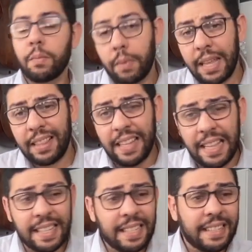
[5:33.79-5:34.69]
It
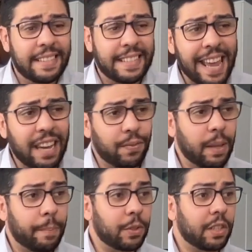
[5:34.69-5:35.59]
doesn't say anything
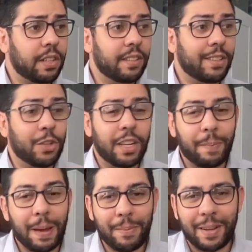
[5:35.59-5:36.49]
about the guitar that you're gonna
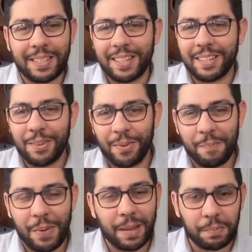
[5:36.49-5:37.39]
buy because these are different
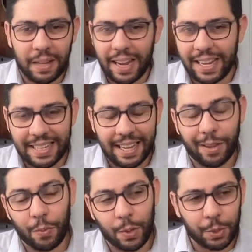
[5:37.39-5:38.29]
pickups. I can tell you
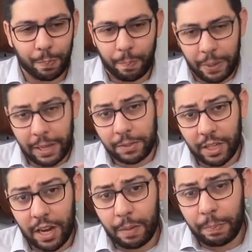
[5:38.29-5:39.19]
which pickups they
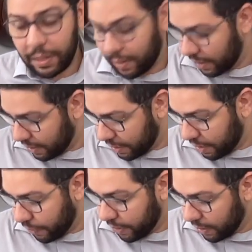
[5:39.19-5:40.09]
are, but they're
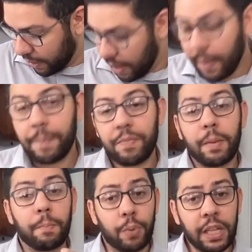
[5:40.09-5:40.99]
different.
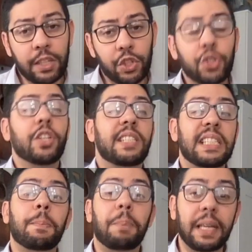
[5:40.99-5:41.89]
Bridge
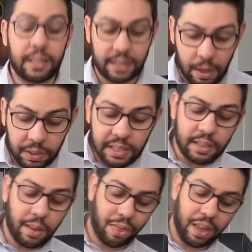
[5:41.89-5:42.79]
split. Now this is
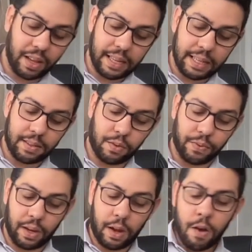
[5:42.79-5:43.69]
the thing that you
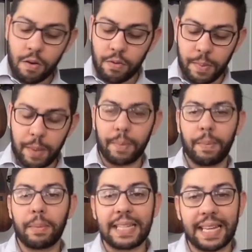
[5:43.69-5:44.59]
think, oh,
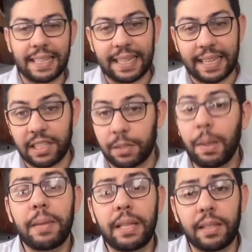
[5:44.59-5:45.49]
maybe it's like a Telecaster.
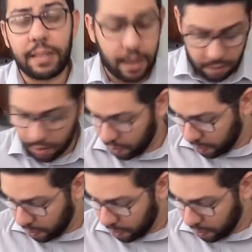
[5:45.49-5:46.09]
Maybe it is. I don't know.